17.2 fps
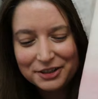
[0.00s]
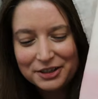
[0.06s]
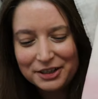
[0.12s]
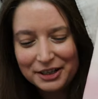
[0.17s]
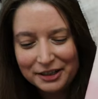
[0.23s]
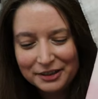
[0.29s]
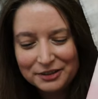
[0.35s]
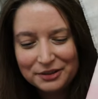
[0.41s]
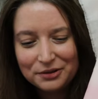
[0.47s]

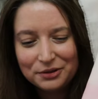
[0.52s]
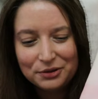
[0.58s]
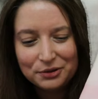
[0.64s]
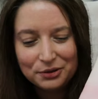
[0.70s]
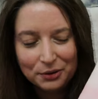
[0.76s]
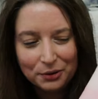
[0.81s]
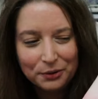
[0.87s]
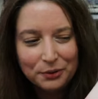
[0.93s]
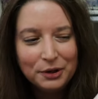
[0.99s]
She is
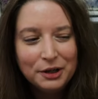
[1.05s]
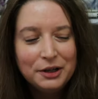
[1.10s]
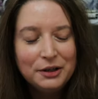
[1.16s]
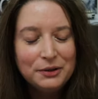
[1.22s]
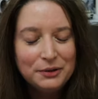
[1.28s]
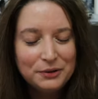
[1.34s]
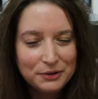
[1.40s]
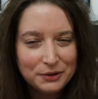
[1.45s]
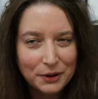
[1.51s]
so,
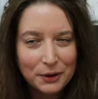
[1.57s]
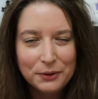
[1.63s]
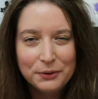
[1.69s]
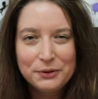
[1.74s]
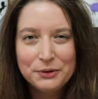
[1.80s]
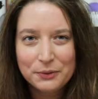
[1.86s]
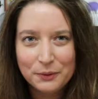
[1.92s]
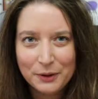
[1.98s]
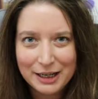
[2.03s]
so
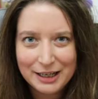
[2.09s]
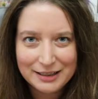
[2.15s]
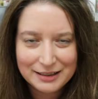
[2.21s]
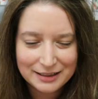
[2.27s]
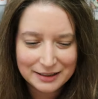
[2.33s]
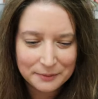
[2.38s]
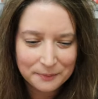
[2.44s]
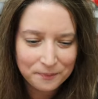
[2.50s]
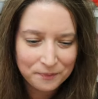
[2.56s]

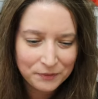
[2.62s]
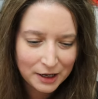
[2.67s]
sweet.